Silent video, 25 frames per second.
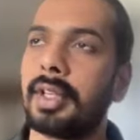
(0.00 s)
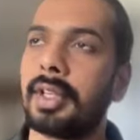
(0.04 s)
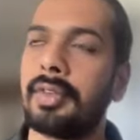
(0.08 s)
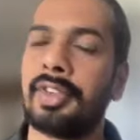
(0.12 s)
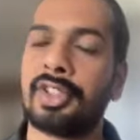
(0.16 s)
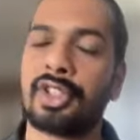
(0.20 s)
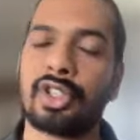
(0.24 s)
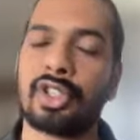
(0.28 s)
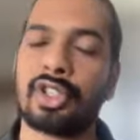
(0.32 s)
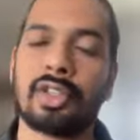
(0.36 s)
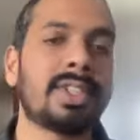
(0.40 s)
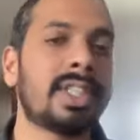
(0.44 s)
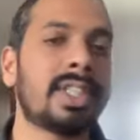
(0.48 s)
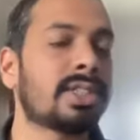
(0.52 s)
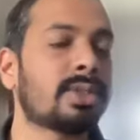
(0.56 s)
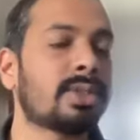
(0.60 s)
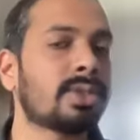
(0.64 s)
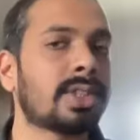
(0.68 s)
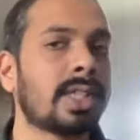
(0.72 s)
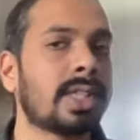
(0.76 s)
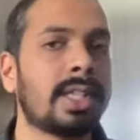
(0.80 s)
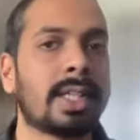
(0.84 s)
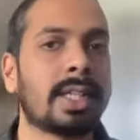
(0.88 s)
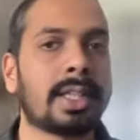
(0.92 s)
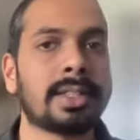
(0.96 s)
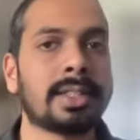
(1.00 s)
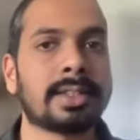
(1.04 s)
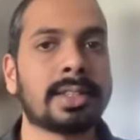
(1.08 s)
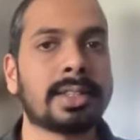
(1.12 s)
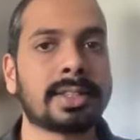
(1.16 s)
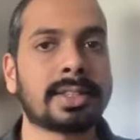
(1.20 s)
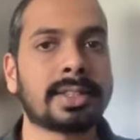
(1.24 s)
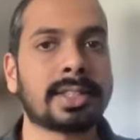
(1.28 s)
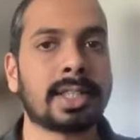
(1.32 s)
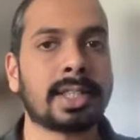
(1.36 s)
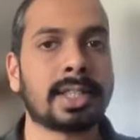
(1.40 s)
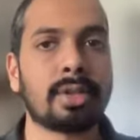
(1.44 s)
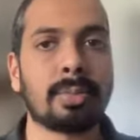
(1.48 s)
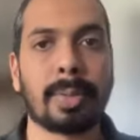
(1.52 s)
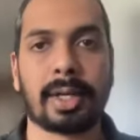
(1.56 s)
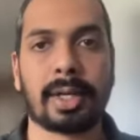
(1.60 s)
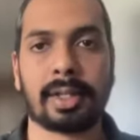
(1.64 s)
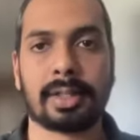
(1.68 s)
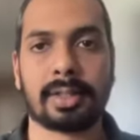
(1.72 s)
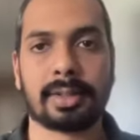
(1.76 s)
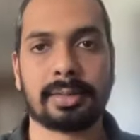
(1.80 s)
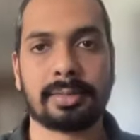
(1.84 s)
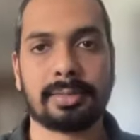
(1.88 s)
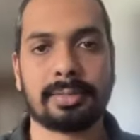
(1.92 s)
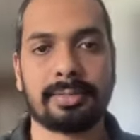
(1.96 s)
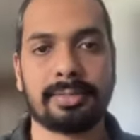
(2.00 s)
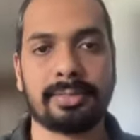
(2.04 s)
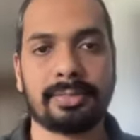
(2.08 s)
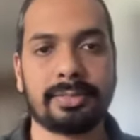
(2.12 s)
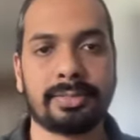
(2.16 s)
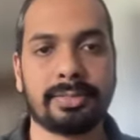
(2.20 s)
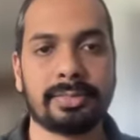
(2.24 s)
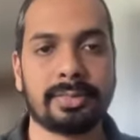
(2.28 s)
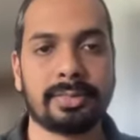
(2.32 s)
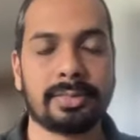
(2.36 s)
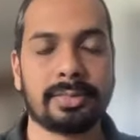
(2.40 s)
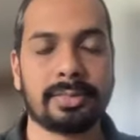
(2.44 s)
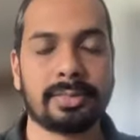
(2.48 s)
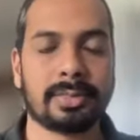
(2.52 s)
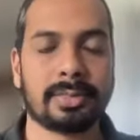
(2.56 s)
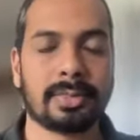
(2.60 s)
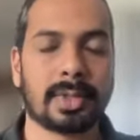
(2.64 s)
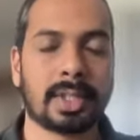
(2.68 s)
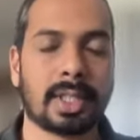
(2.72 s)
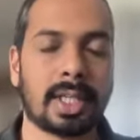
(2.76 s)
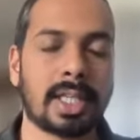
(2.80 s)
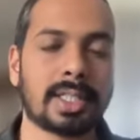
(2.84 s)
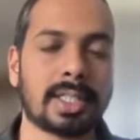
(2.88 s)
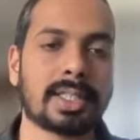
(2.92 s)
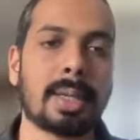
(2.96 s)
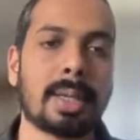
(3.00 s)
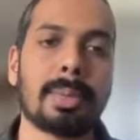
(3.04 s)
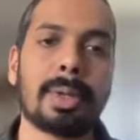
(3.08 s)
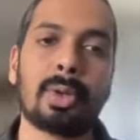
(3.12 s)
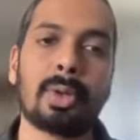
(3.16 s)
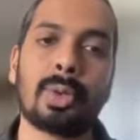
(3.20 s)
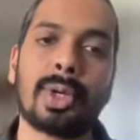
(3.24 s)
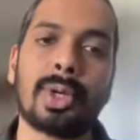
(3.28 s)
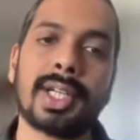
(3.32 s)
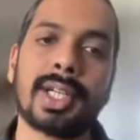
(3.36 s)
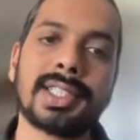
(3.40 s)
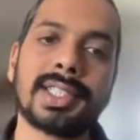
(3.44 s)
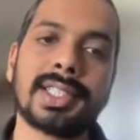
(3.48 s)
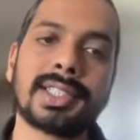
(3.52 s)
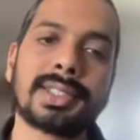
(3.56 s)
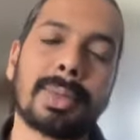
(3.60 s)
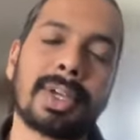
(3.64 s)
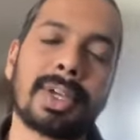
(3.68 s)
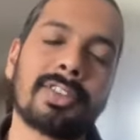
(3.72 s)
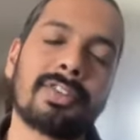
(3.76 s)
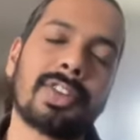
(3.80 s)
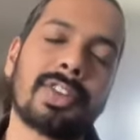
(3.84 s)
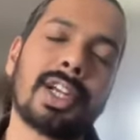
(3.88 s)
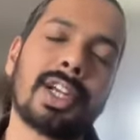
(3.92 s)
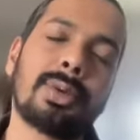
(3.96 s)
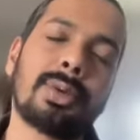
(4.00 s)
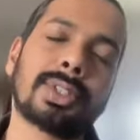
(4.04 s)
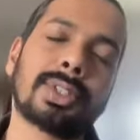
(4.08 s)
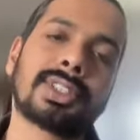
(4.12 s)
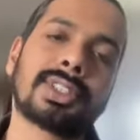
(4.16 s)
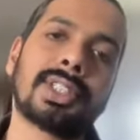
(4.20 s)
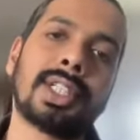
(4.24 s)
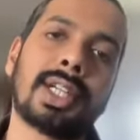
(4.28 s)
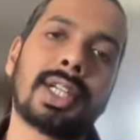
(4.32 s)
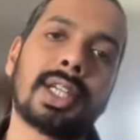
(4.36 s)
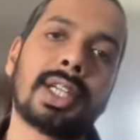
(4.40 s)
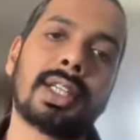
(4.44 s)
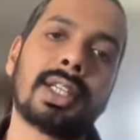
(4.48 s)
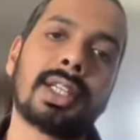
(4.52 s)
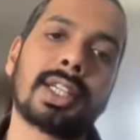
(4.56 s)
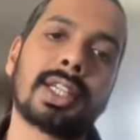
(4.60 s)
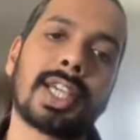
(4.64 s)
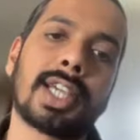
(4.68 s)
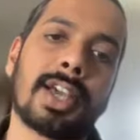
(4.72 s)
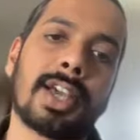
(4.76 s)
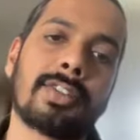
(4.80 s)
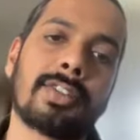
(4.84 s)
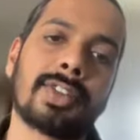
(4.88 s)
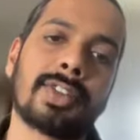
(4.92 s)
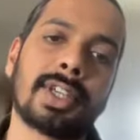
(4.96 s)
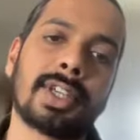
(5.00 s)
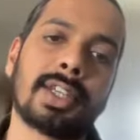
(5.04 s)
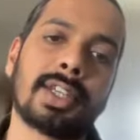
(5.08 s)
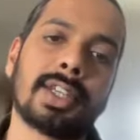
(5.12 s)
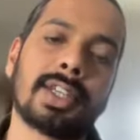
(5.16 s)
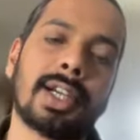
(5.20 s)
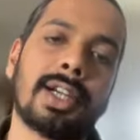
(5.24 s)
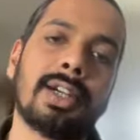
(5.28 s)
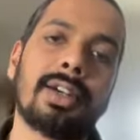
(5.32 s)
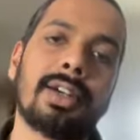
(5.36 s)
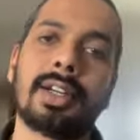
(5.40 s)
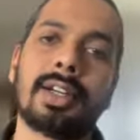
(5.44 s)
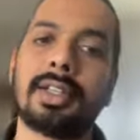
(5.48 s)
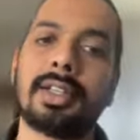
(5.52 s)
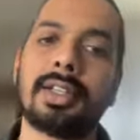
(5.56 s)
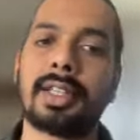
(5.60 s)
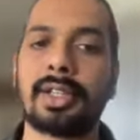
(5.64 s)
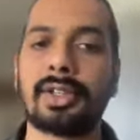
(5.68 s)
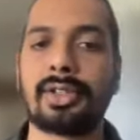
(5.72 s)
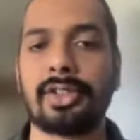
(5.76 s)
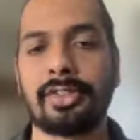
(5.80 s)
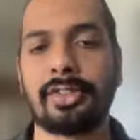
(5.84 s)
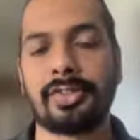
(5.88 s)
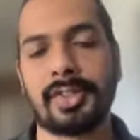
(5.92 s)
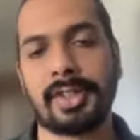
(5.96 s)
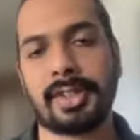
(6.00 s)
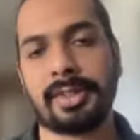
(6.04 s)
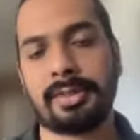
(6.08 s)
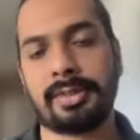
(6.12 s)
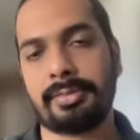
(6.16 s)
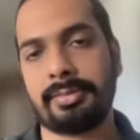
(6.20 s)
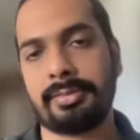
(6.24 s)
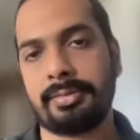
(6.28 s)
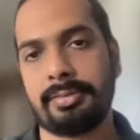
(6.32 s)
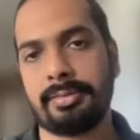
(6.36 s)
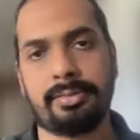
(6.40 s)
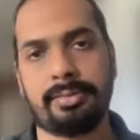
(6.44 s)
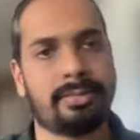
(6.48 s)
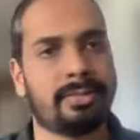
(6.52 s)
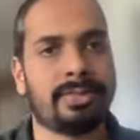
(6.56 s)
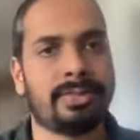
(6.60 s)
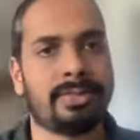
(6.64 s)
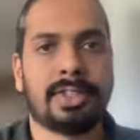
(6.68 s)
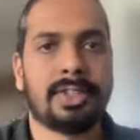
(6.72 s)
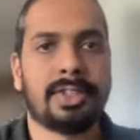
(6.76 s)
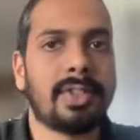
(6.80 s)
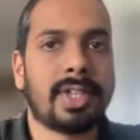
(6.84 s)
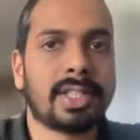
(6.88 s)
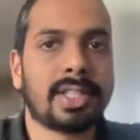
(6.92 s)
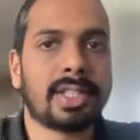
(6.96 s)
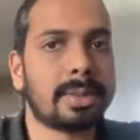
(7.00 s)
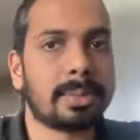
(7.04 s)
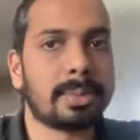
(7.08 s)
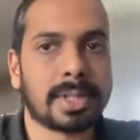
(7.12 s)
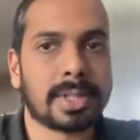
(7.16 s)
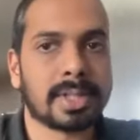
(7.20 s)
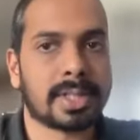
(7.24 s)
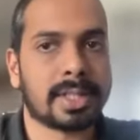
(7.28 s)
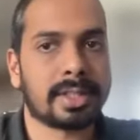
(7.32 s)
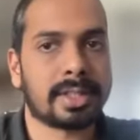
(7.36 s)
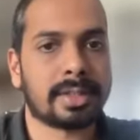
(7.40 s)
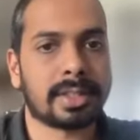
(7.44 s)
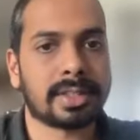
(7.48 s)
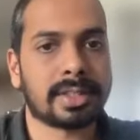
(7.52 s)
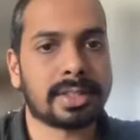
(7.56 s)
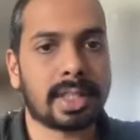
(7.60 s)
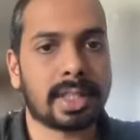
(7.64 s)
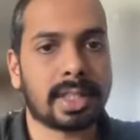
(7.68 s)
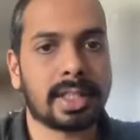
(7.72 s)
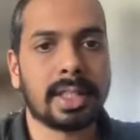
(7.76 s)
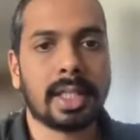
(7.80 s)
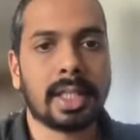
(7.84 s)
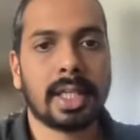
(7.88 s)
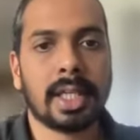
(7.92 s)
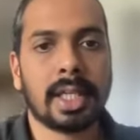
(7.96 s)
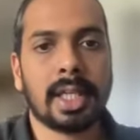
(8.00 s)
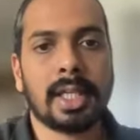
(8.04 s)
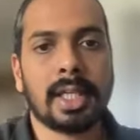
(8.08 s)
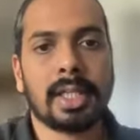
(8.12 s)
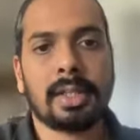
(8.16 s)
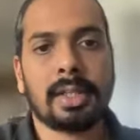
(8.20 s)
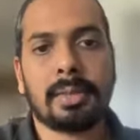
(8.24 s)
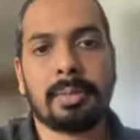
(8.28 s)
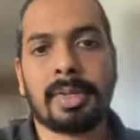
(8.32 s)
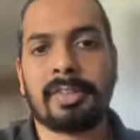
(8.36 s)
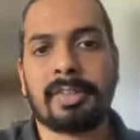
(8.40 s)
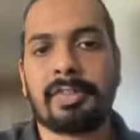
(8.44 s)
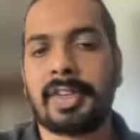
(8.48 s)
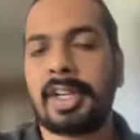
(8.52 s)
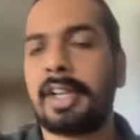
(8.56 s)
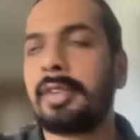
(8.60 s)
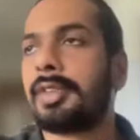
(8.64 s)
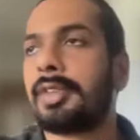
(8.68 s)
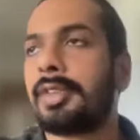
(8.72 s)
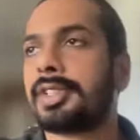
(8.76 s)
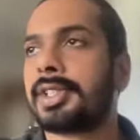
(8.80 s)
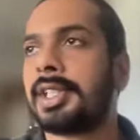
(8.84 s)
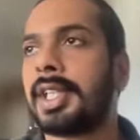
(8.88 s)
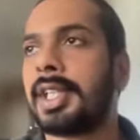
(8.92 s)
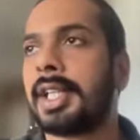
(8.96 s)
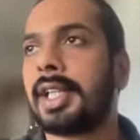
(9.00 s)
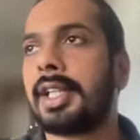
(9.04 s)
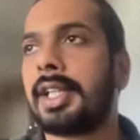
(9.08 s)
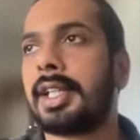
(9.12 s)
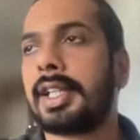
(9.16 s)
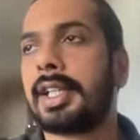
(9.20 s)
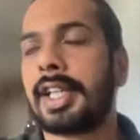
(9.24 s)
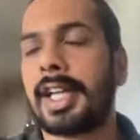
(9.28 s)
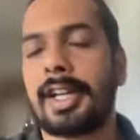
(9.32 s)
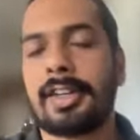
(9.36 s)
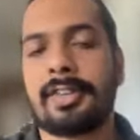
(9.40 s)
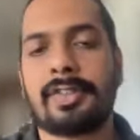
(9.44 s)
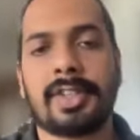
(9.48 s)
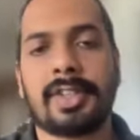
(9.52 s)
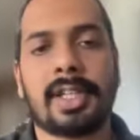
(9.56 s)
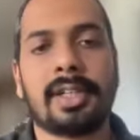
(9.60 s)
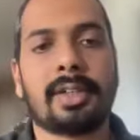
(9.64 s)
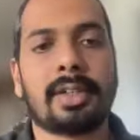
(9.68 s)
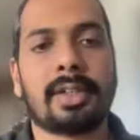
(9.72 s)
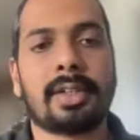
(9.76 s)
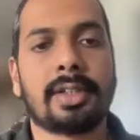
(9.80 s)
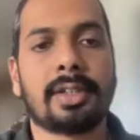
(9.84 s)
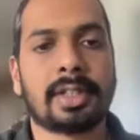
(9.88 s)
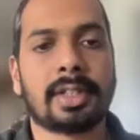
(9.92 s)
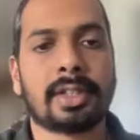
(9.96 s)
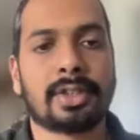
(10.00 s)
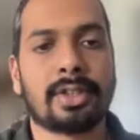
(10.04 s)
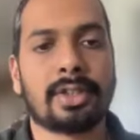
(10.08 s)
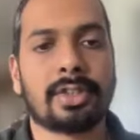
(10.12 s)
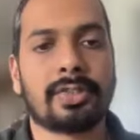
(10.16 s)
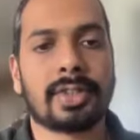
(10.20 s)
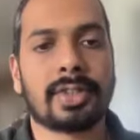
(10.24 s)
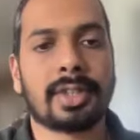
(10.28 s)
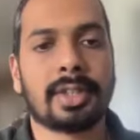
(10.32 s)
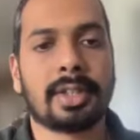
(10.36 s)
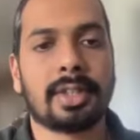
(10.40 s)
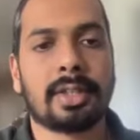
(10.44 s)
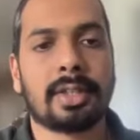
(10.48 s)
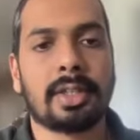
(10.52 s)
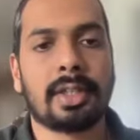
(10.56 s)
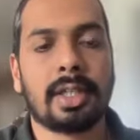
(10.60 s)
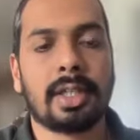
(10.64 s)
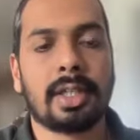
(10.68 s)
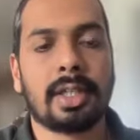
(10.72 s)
Which of these two sentences sound better? Example one is, my friend was sitting in a cafe and drinking coffee. Very simple sentence, right? My friend was sitting in a cafe and drinking coffee.